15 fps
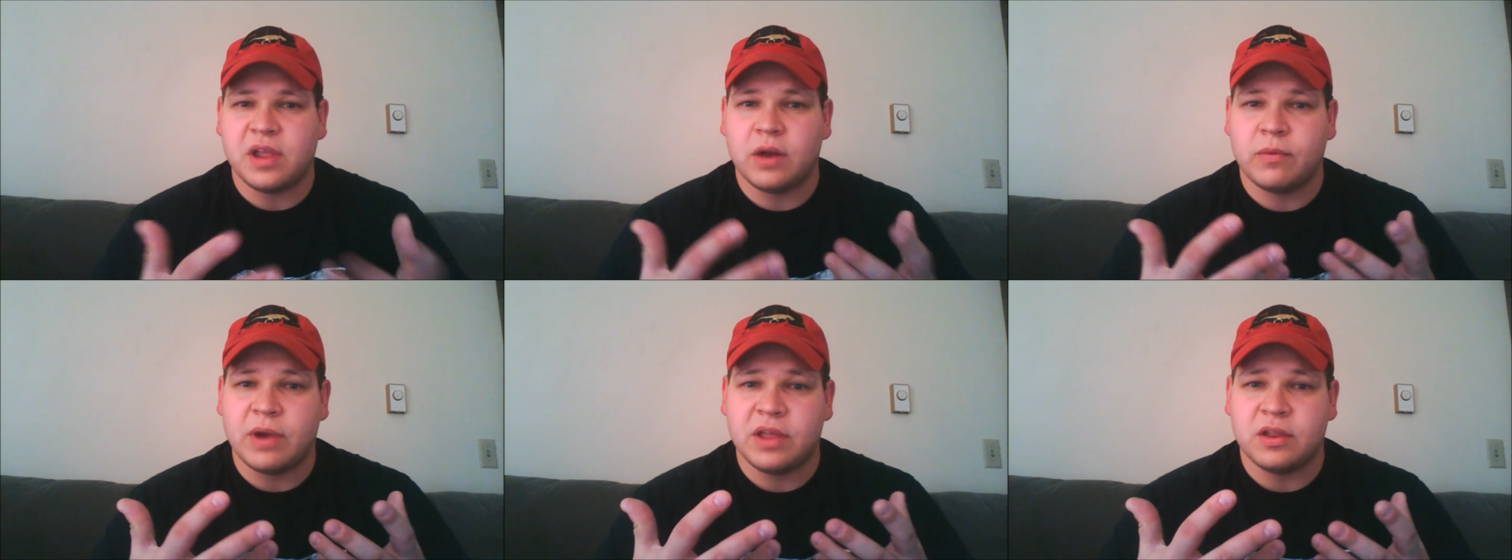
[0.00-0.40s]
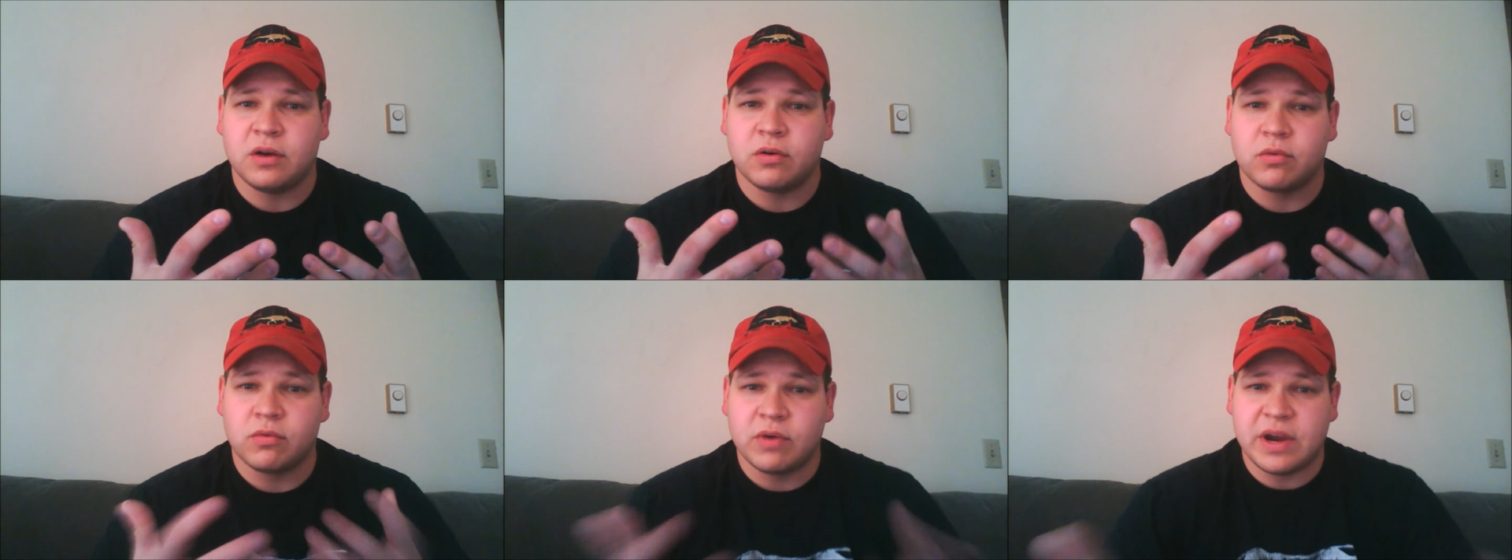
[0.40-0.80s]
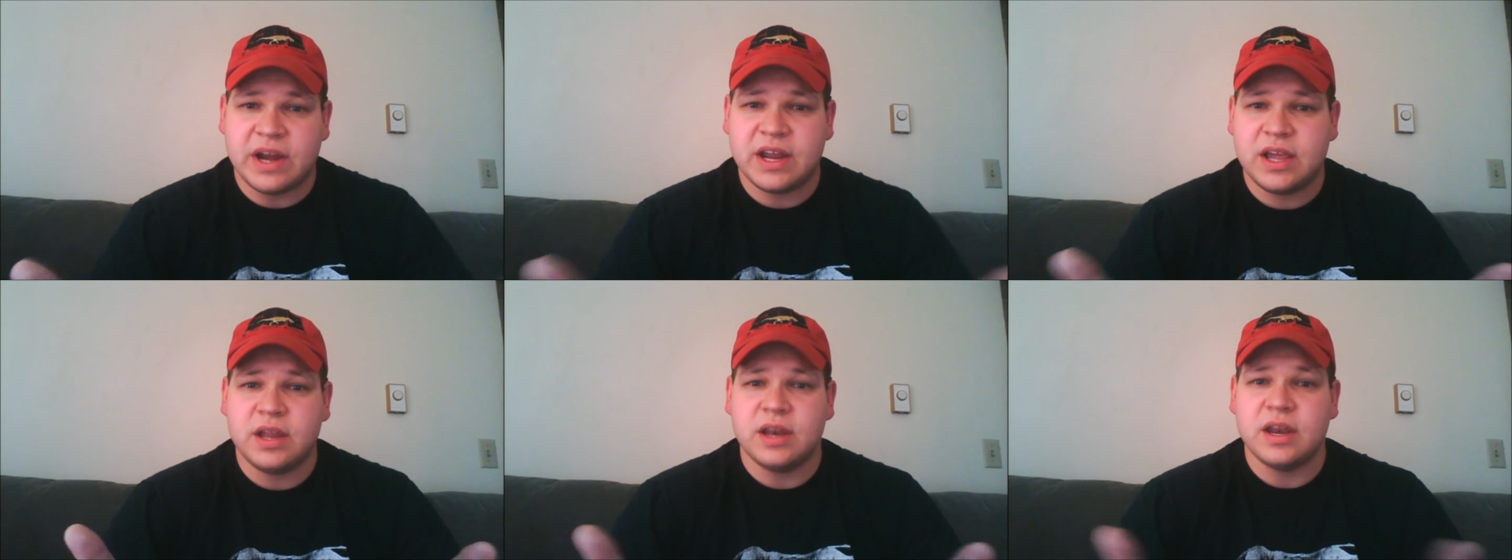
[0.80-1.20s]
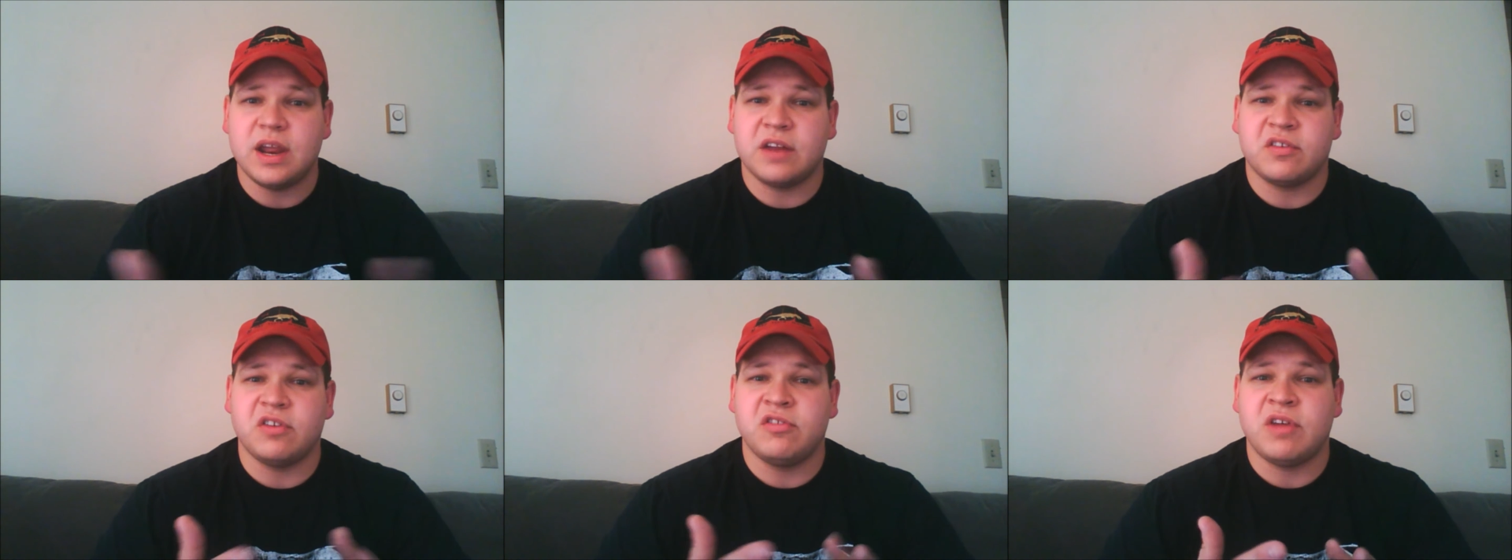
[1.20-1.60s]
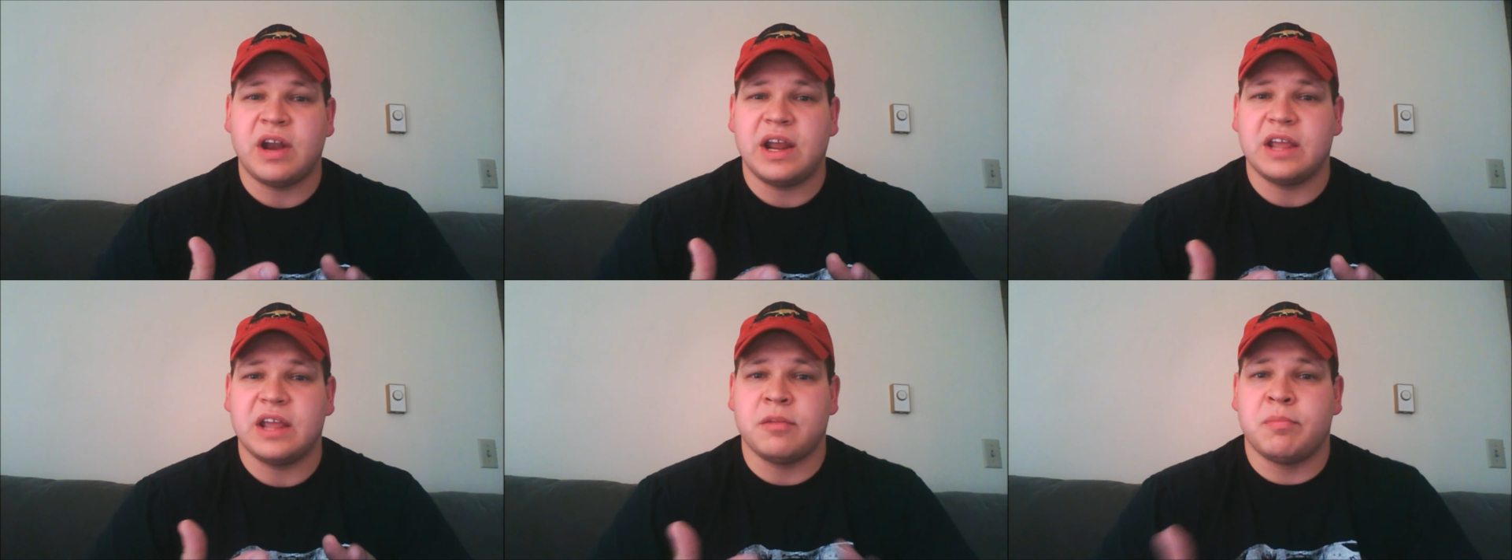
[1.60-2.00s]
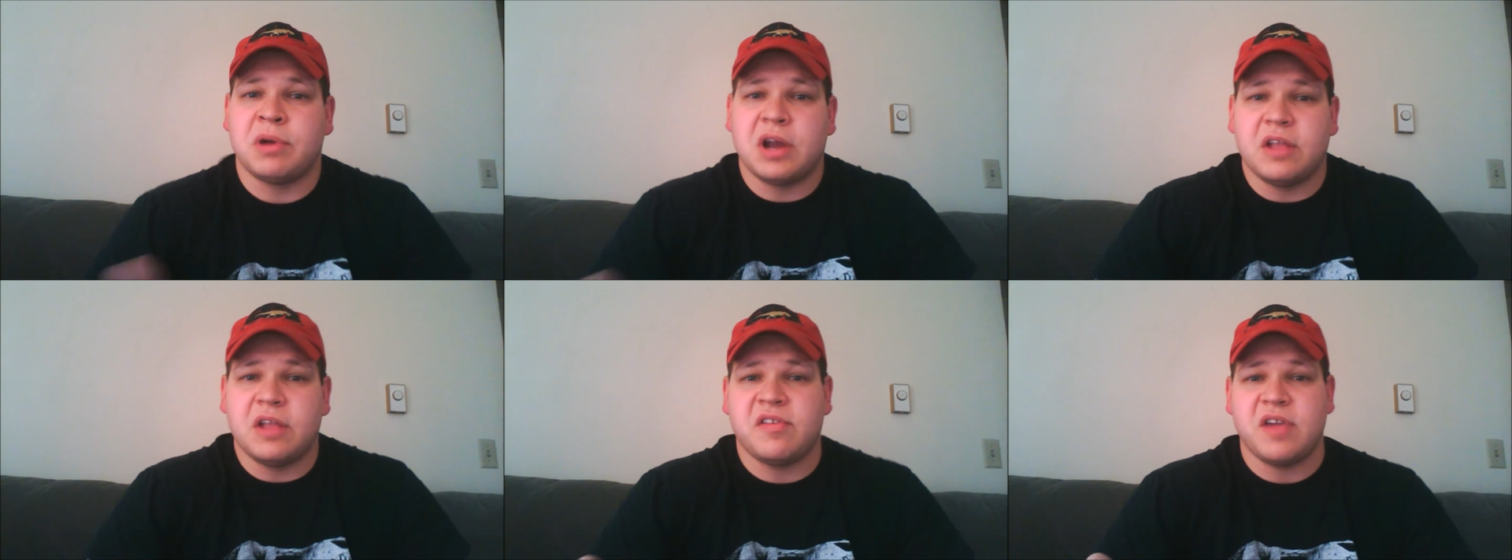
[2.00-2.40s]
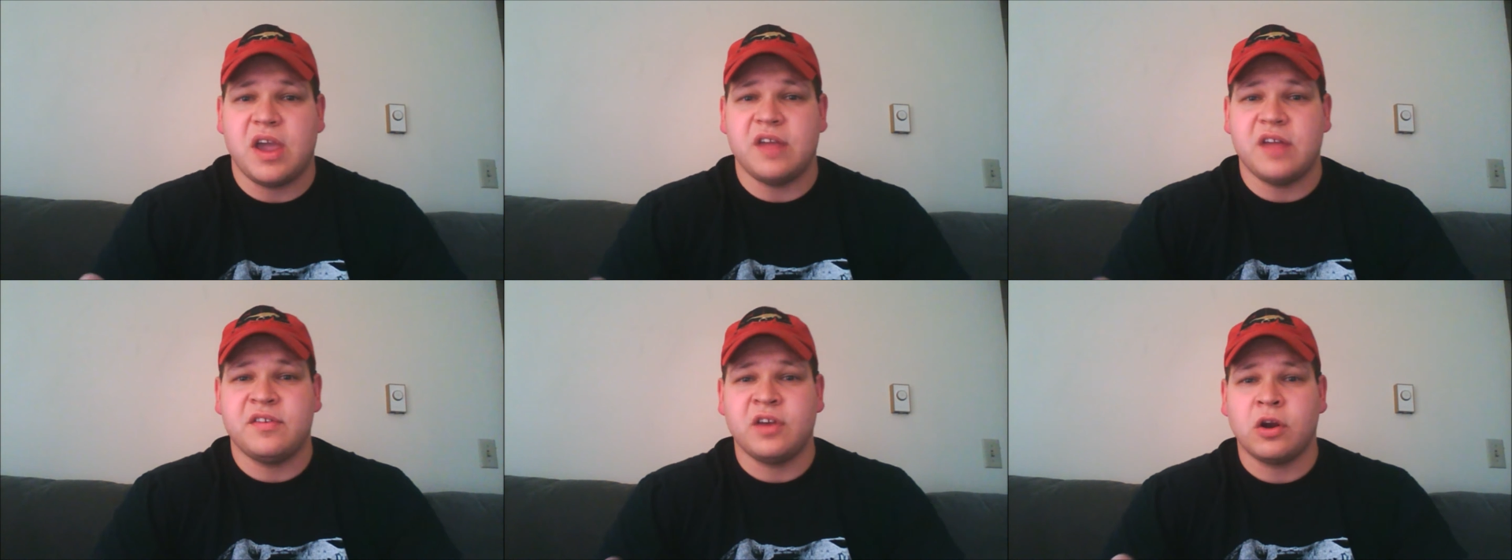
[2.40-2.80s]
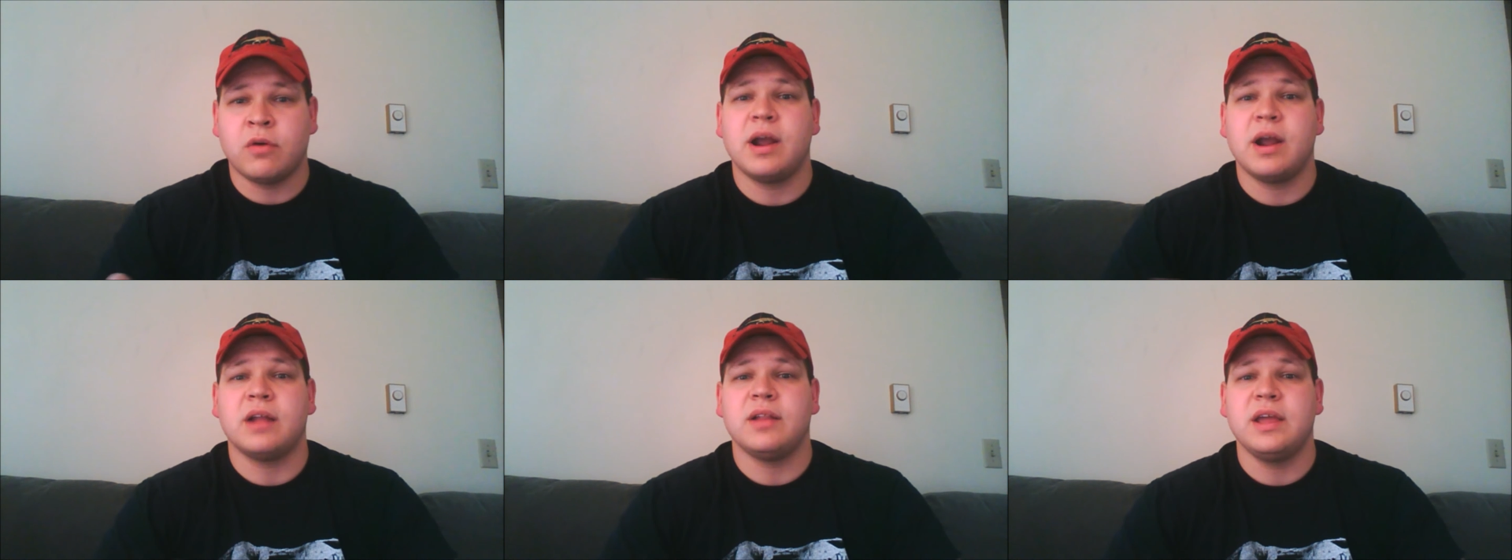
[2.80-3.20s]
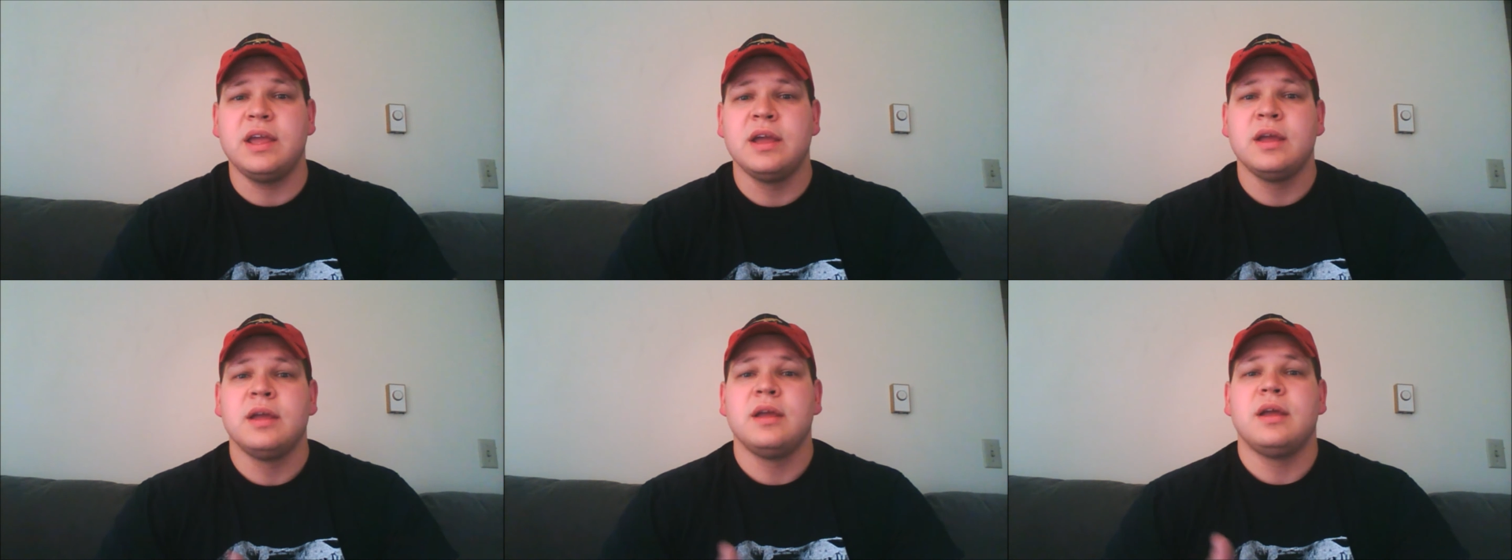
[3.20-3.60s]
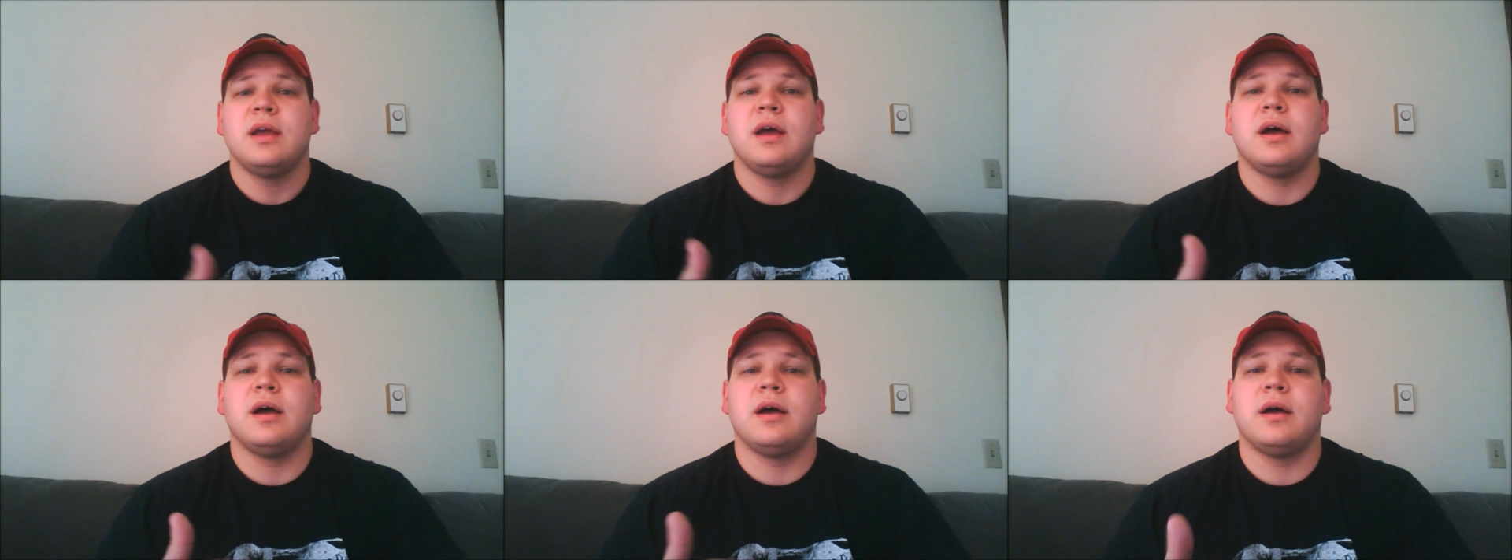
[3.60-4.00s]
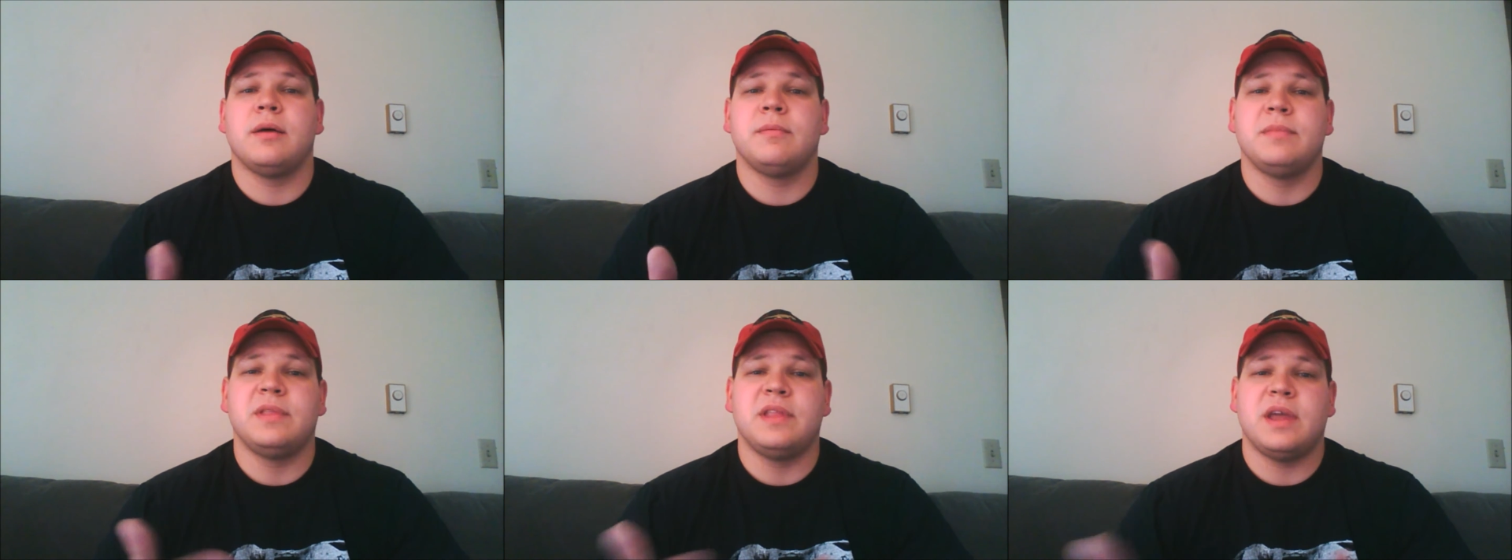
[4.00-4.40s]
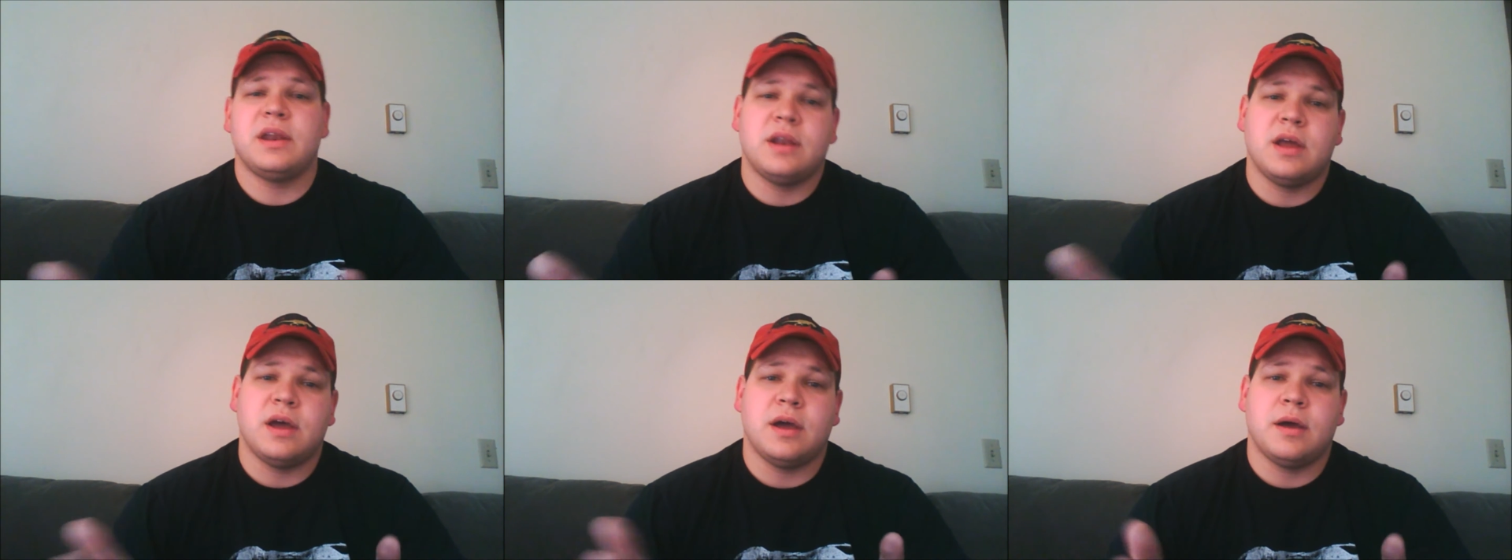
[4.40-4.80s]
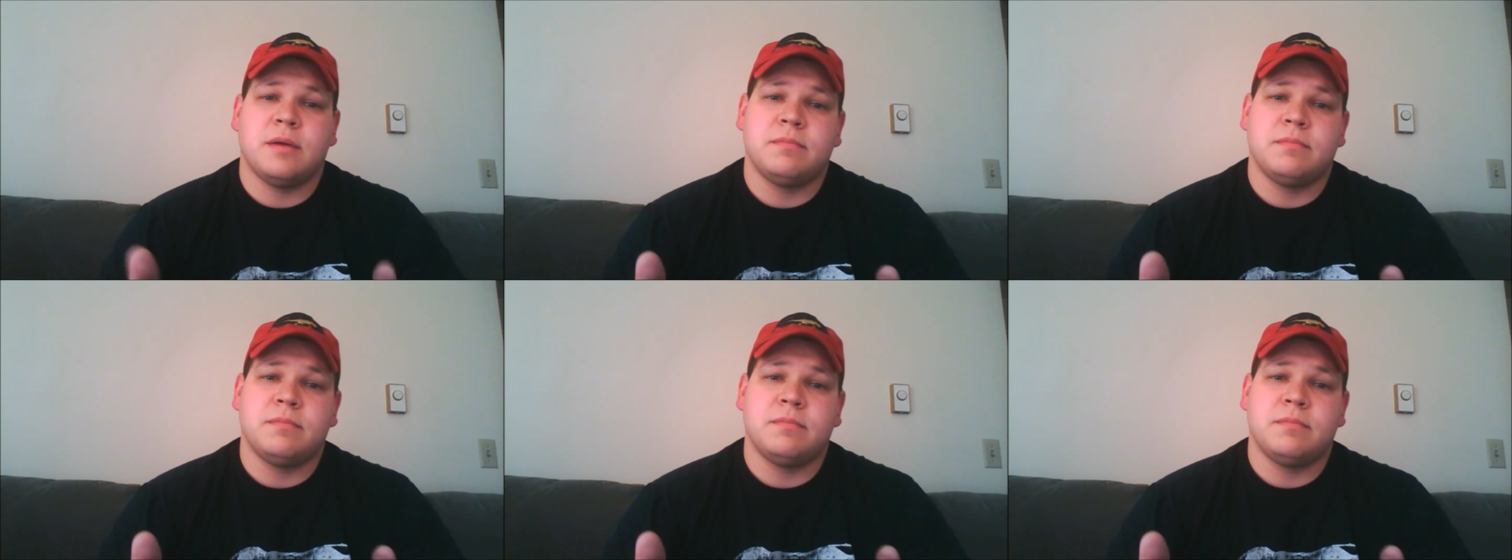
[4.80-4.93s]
that rather read it and actually try to get the pronunciation correctly, then